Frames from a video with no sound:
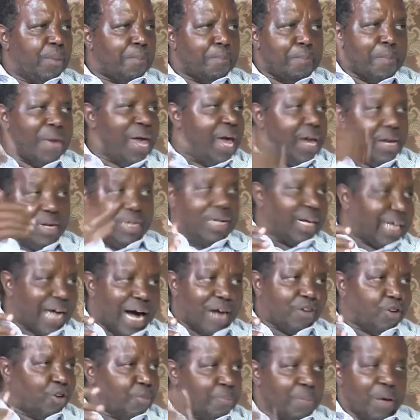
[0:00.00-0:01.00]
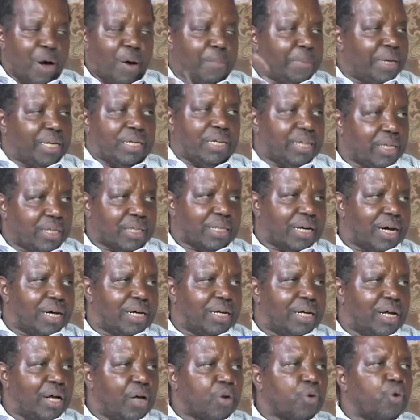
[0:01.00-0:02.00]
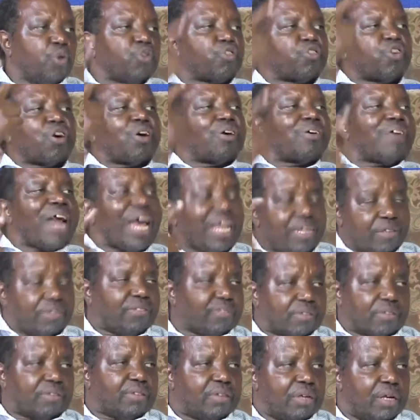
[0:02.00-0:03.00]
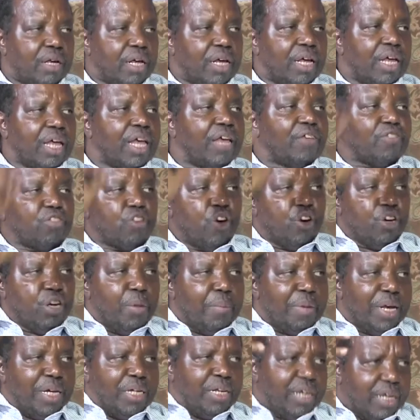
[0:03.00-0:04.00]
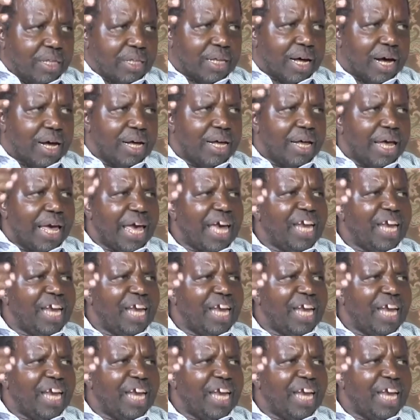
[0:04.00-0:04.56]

Mary cannot be a mediator because Christ is the only mediator.